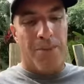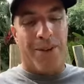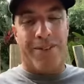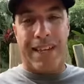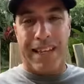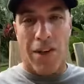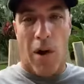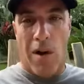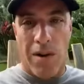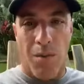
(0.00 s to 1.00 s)
Because it gets
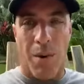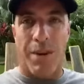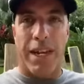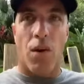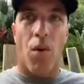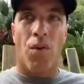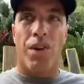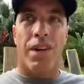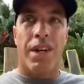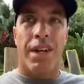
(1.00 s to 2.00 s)
harder when we get
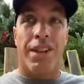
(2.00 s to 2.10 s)
older.